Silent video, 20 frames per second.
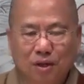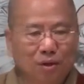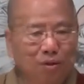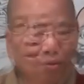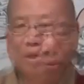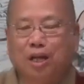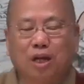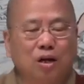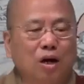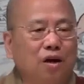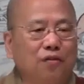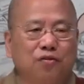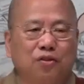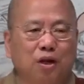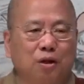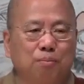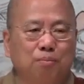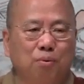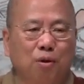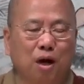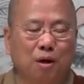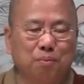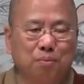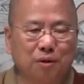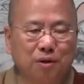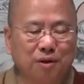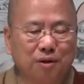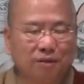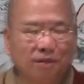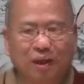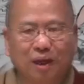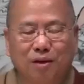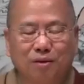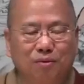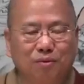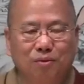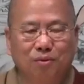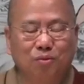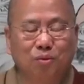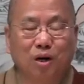you cannot think properly,
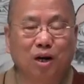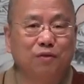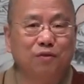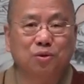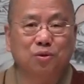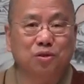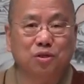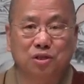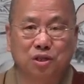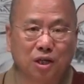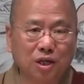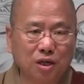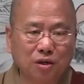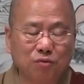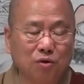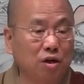then whatever you see,